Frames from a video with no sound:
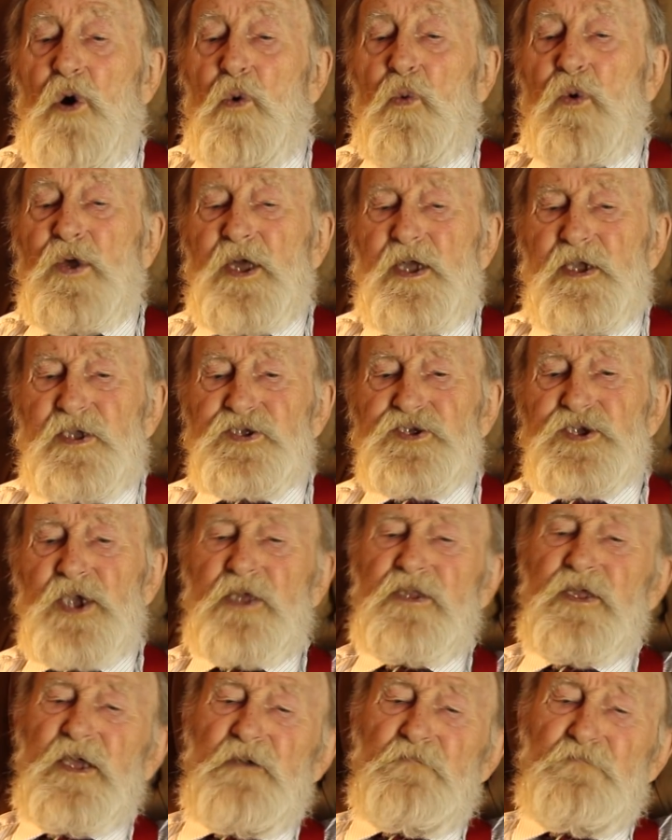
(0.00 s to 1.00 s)
when I
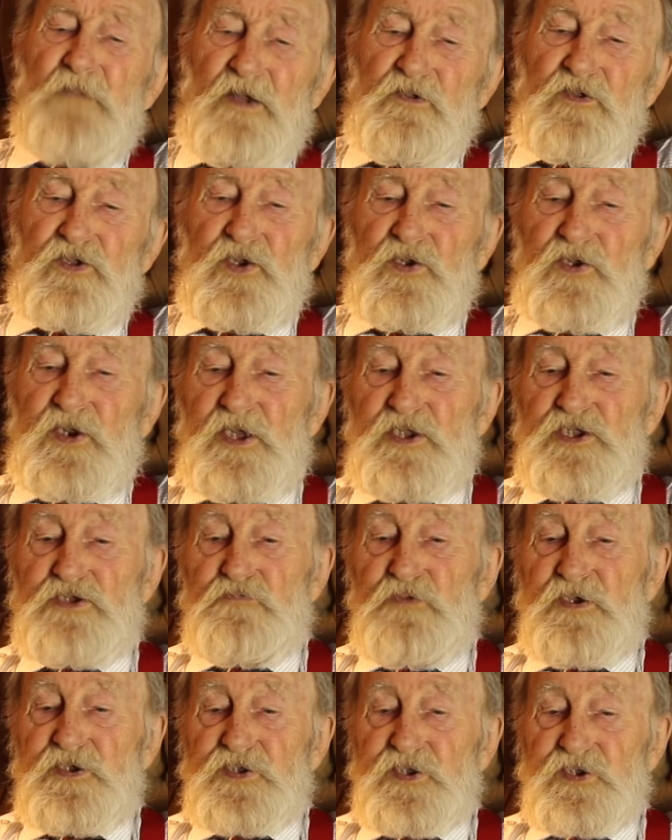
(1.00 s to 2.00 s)
say the amount you need to
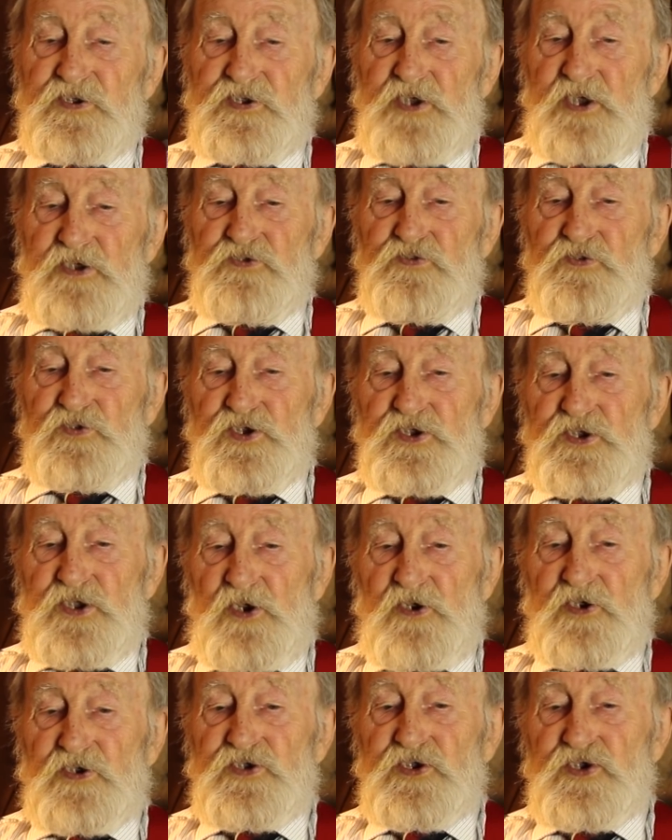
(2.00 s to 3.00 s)
be successful
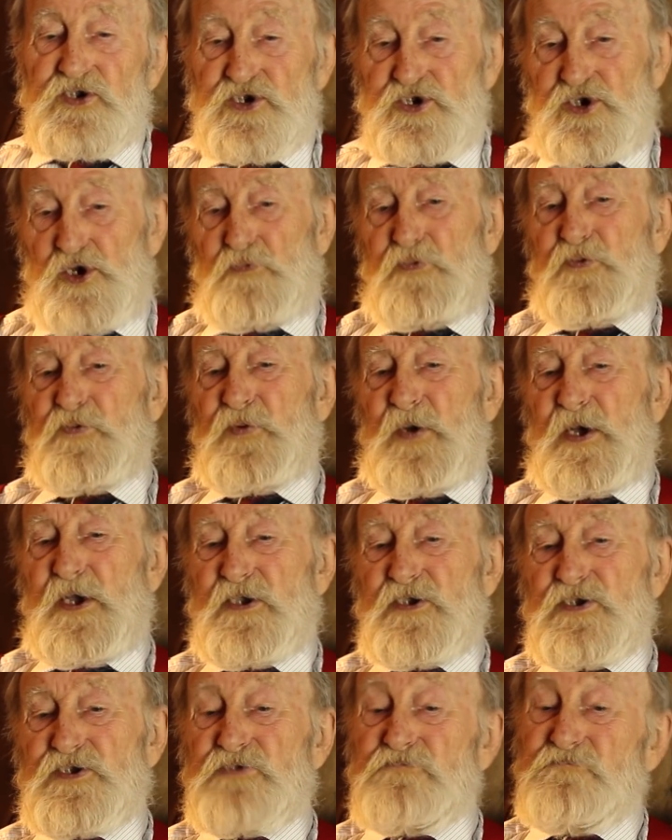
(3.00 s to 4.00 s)
starts at
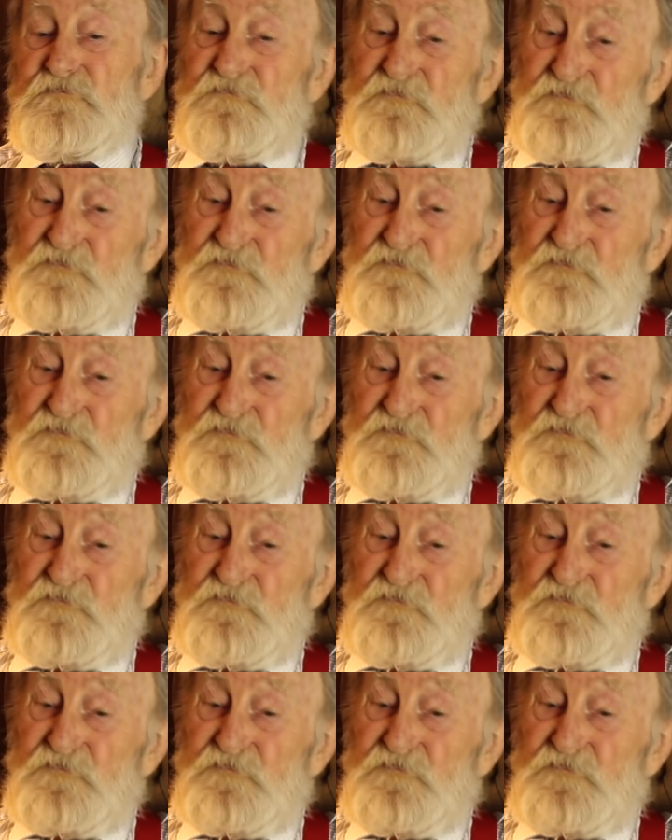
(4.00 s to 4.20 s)
Shopify is